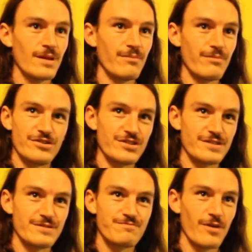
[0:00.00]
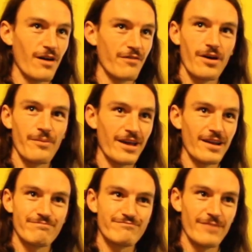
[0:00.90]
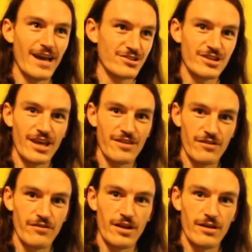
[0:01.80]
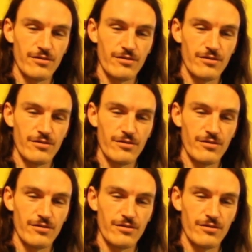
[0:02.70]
but just off the top of my head, I actually can't think of any.